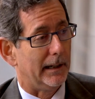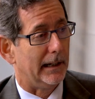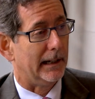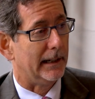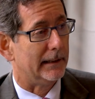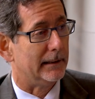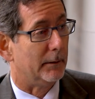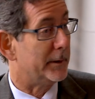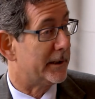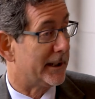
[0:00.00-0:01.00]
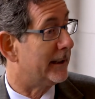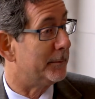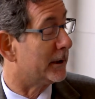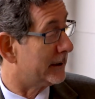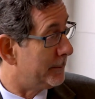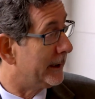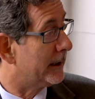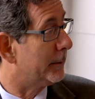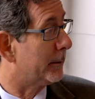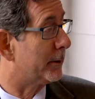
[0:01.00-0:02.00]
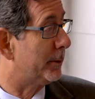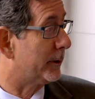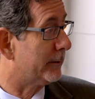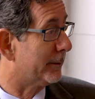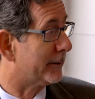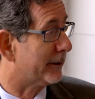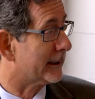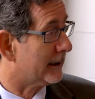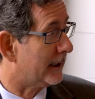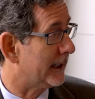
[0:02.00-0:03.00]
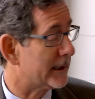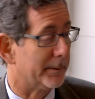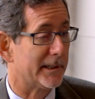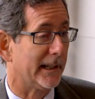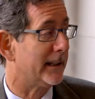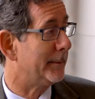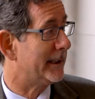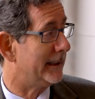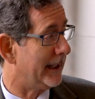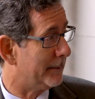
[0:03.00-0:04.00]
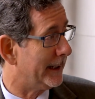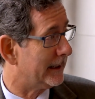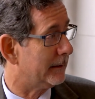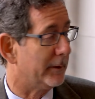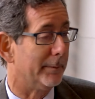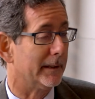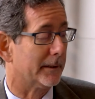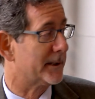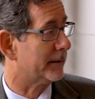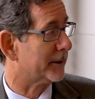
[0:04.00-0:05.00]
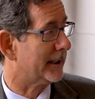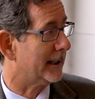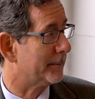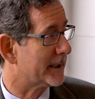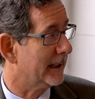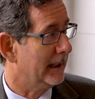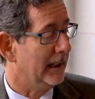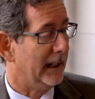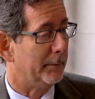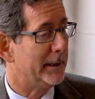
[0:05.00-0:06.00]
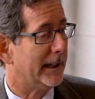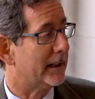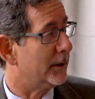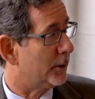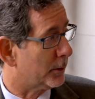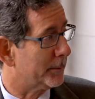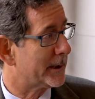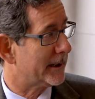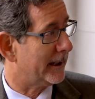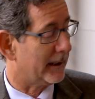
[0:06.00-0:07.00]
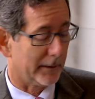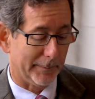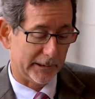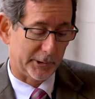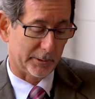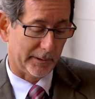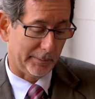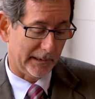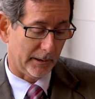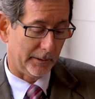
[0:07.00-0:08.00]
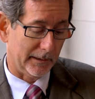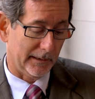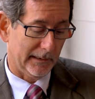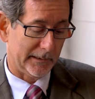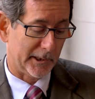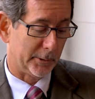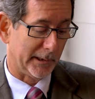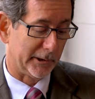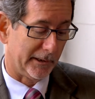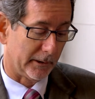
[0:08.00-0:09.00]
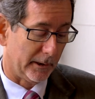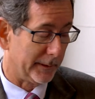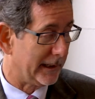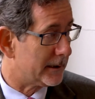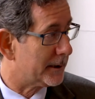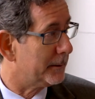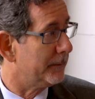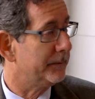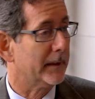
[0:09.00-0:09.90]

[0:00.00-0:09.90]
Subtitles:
And we send them to Libya. We were reporting from the front lines. We send them into Yemen. We've been there several times. And we take enormous care to make sure that we know the situation they're going into.